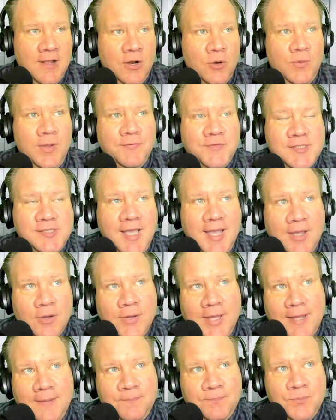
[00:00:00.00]
we have to say,
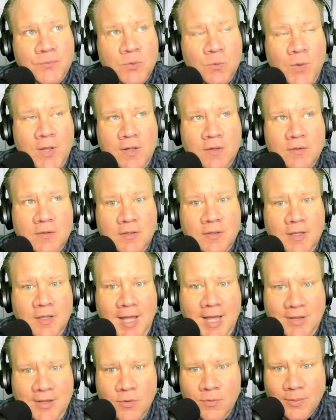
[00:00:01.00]
okay, well,
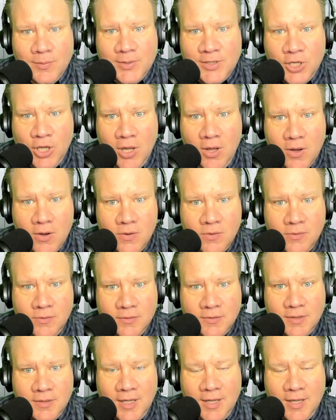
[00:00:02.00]
I know where I want to go.